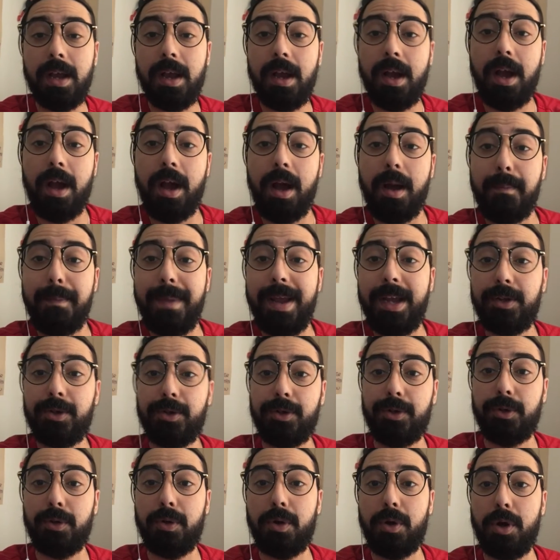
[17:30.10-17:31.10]
uh, make
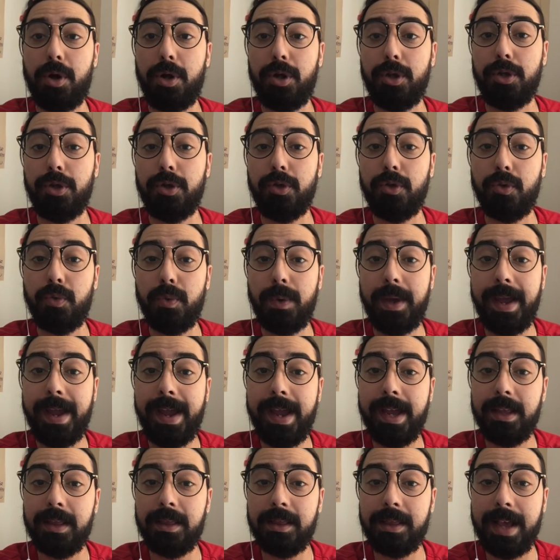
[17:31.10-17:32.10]
sure you
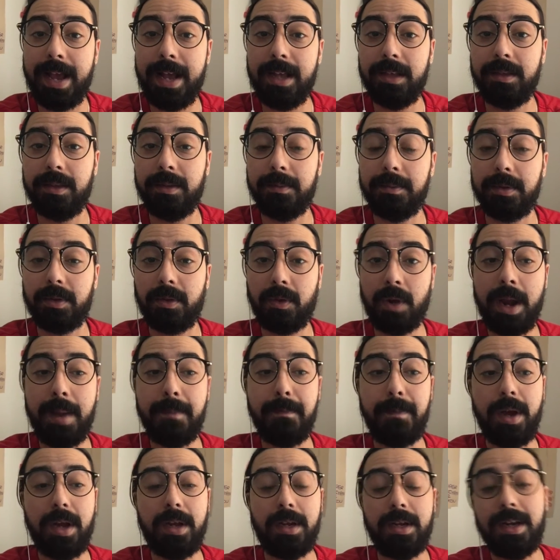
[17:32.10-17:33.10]
hit that subscribe
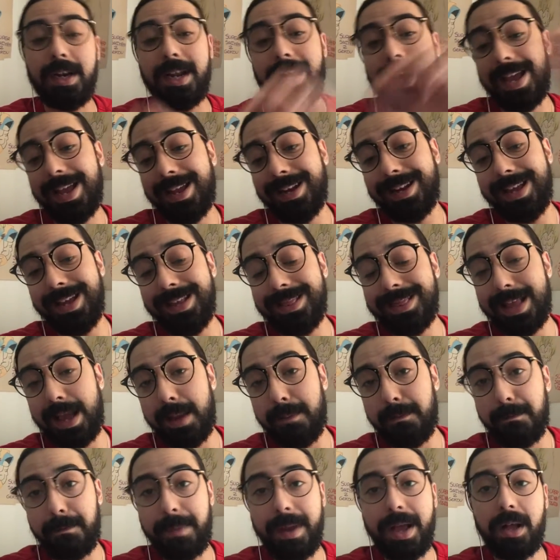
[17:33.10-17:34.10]
button and hit
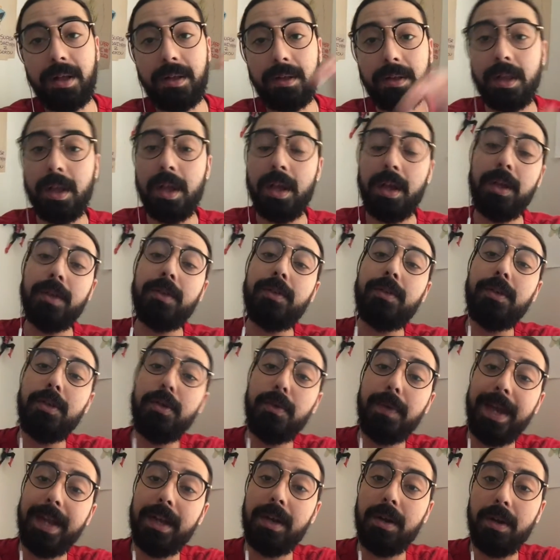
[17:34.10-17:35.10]
that bell so you
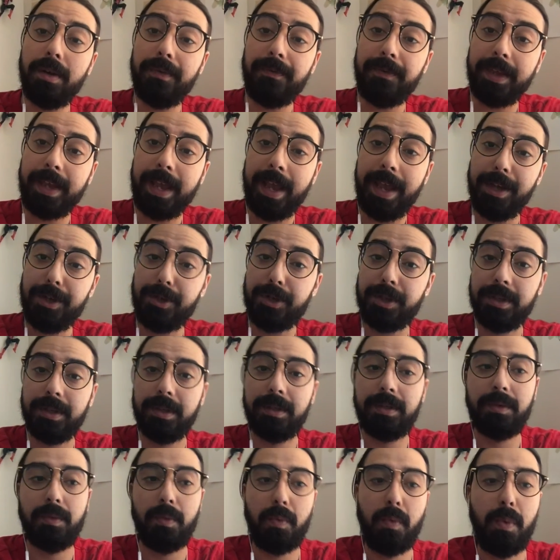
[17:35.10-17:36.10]
get
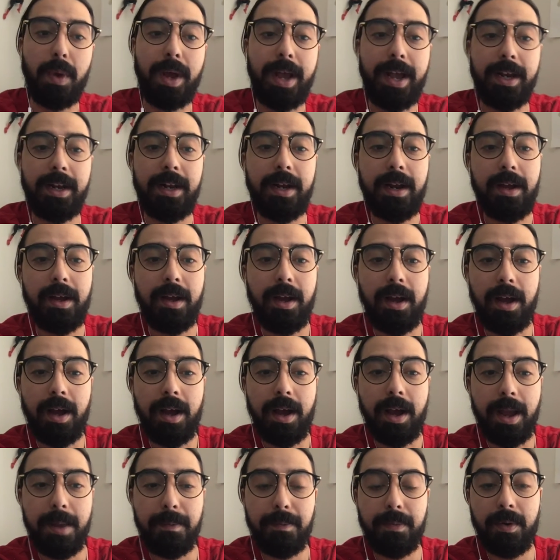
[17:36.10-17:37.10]
notifications when uh,
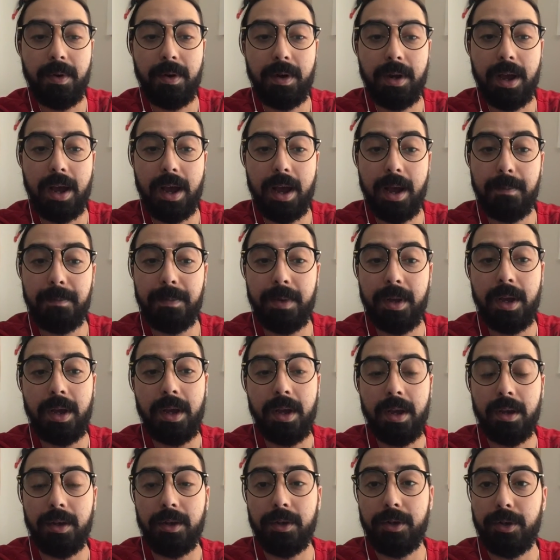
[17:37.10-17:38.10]
I put up
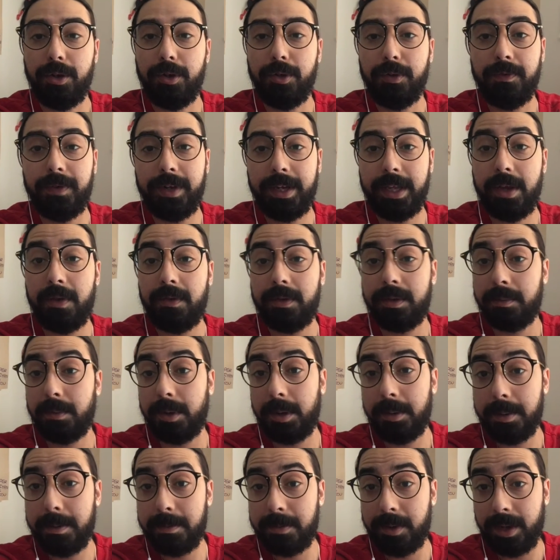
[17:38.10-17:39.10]
new videos. I'm going
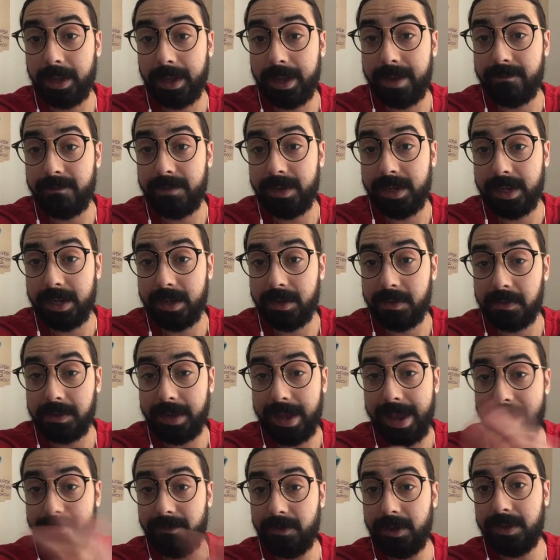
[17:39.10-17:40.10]
to be putting up videos
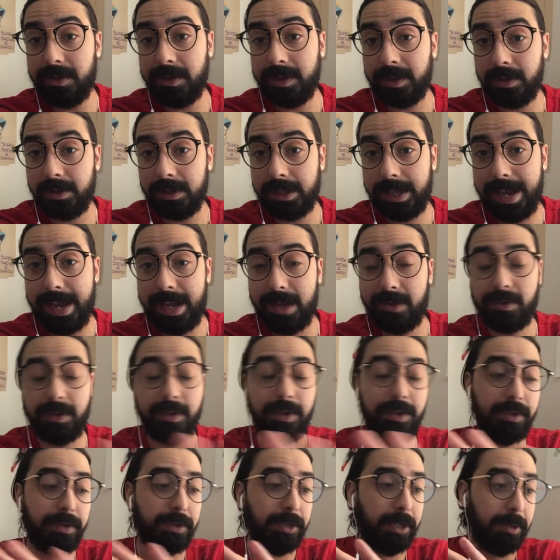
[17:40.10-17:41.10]
every single day, so
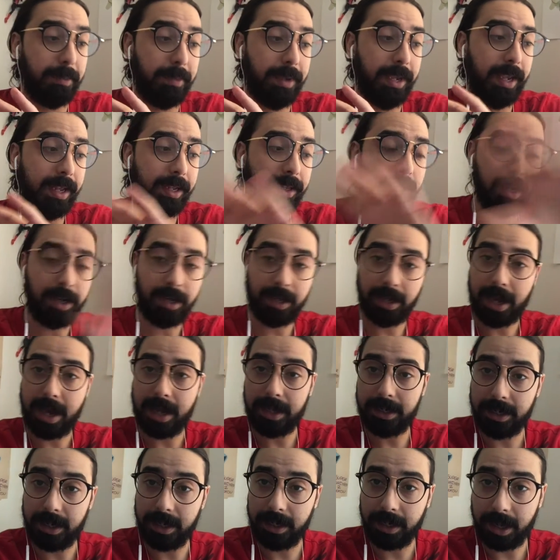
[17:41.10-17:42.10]
there's going to be a ton of
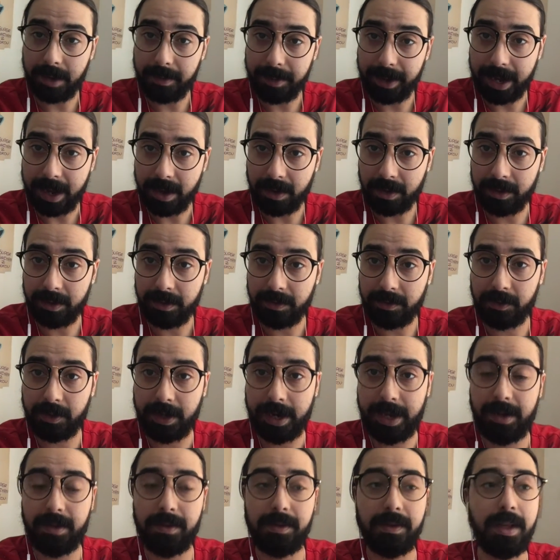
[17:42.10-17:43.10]
content coming out on this
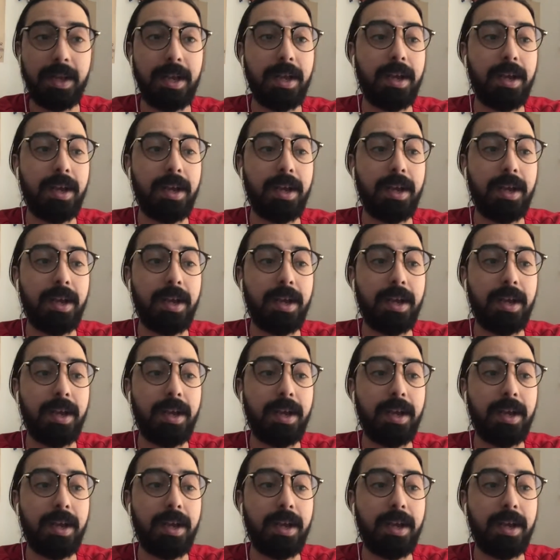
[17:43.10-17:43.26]
channel.